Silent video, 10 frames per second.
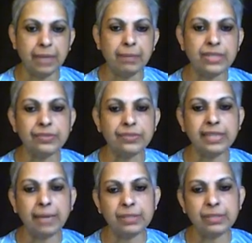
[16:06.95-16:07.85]
Much of the
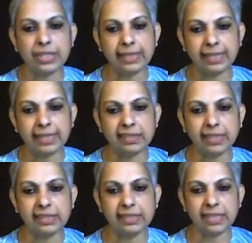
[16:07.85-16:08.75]
damage and deaths
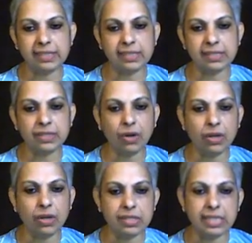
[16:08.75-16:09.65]
that disasters
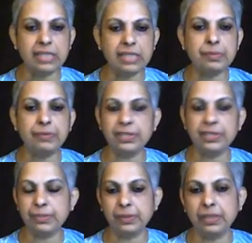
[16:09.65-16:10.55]
cause is
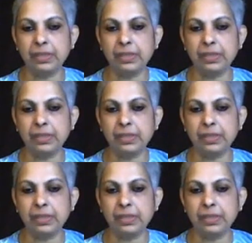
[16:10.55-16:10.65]
preventable